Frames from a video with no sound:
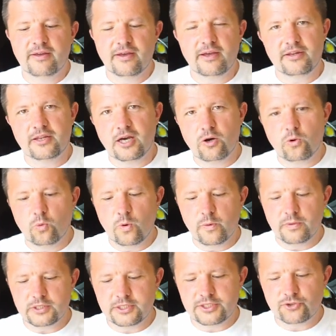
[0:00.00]
And now we
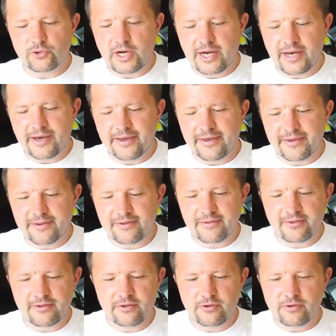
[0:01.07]
will try
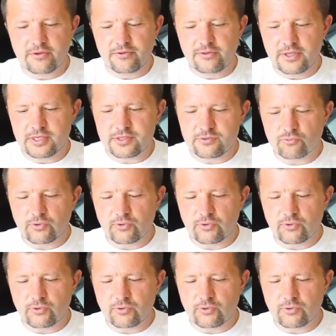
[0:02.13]
this